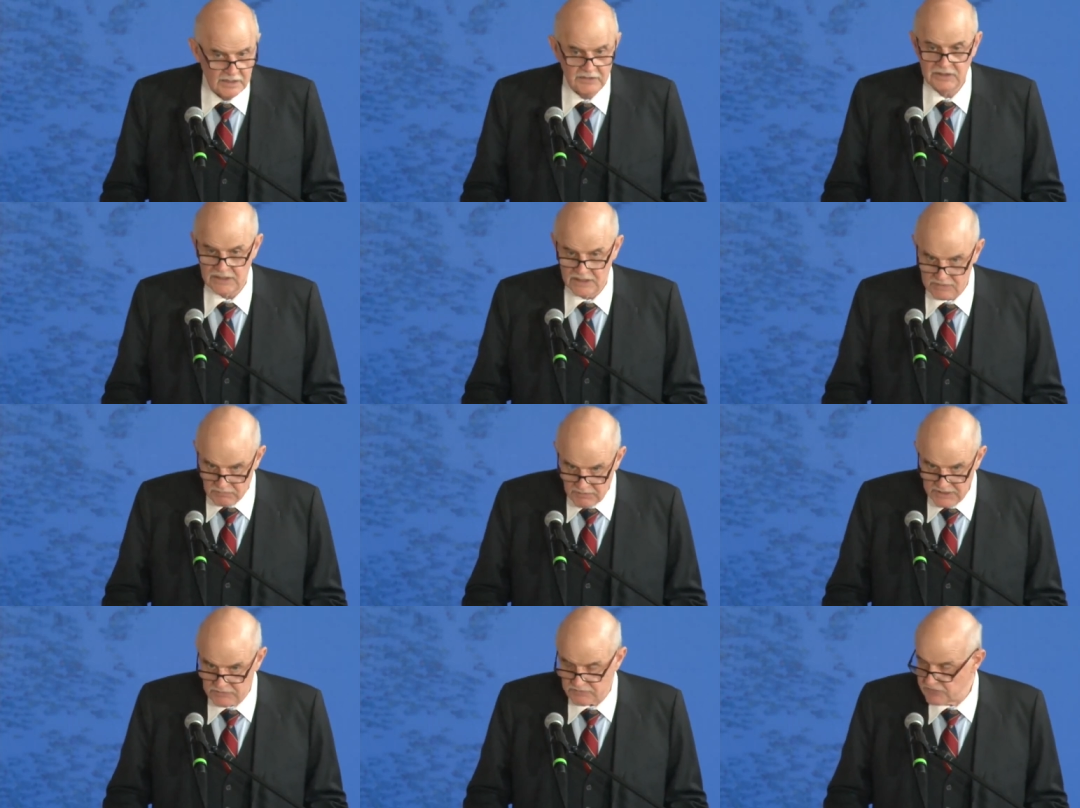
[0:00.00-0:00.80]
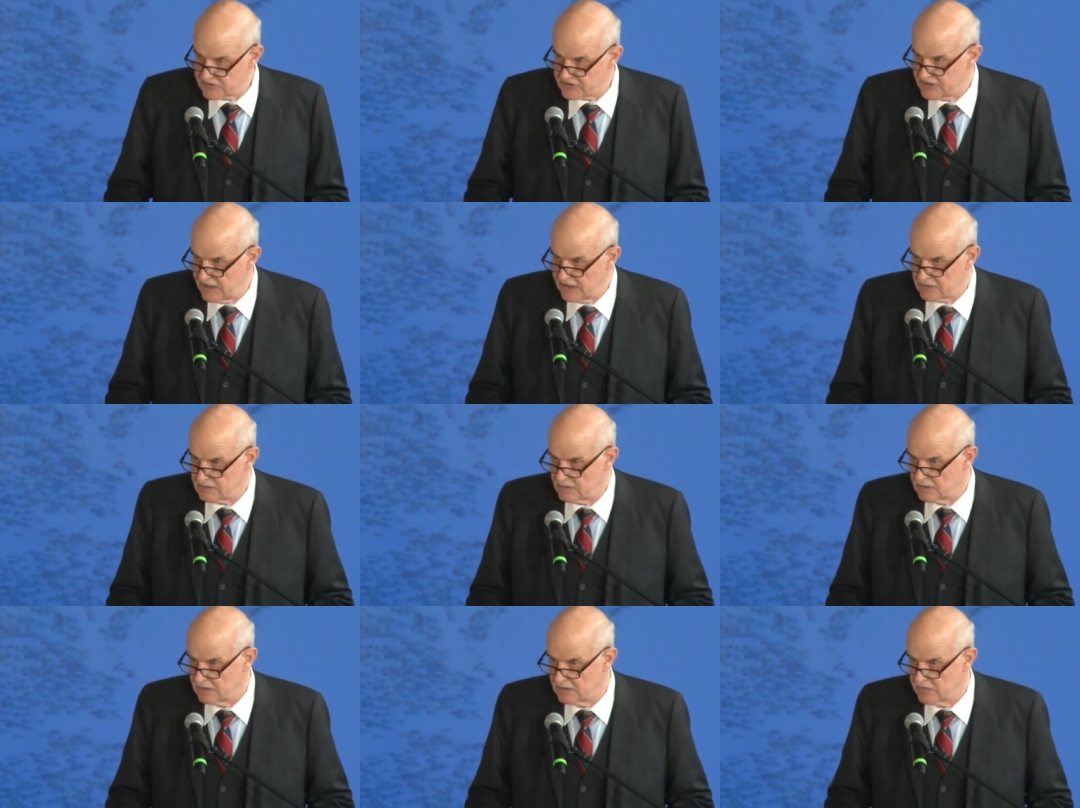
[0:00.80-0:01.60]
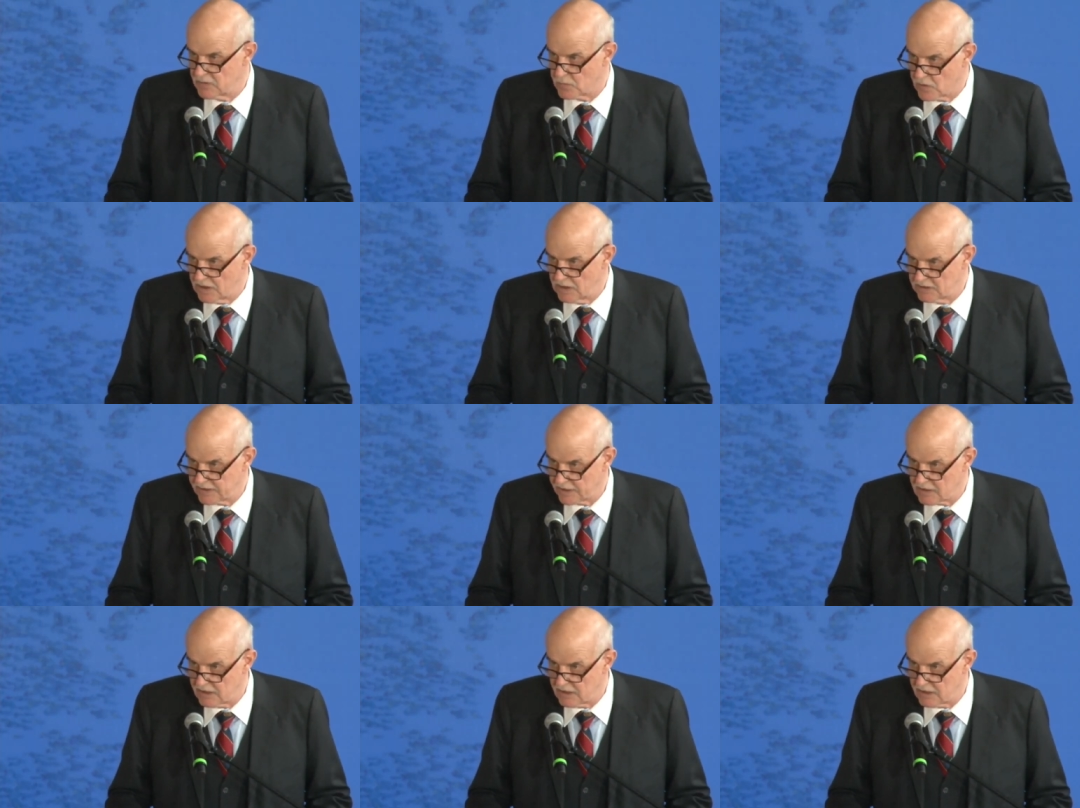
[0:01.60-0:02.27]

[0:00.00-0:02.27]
in the great reset of the World